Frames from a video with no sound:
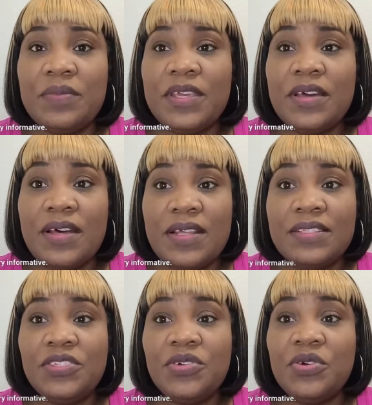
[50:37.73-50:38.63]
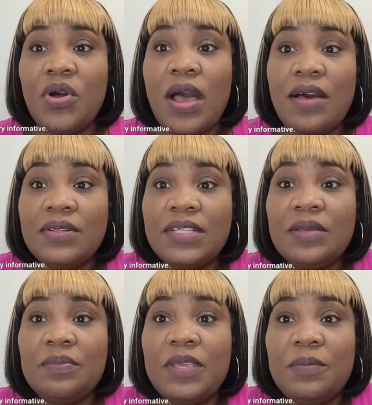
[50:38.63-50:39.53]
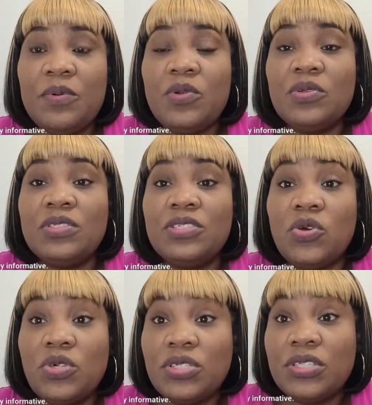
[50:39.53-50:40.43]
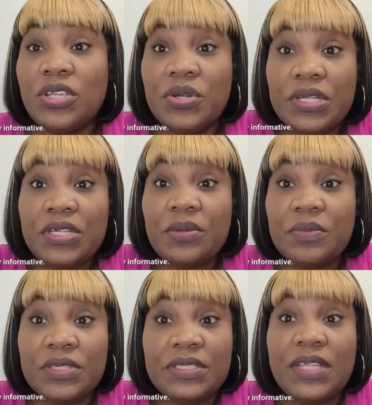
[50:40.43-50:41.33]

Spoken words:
because you're housing people's social security numbers,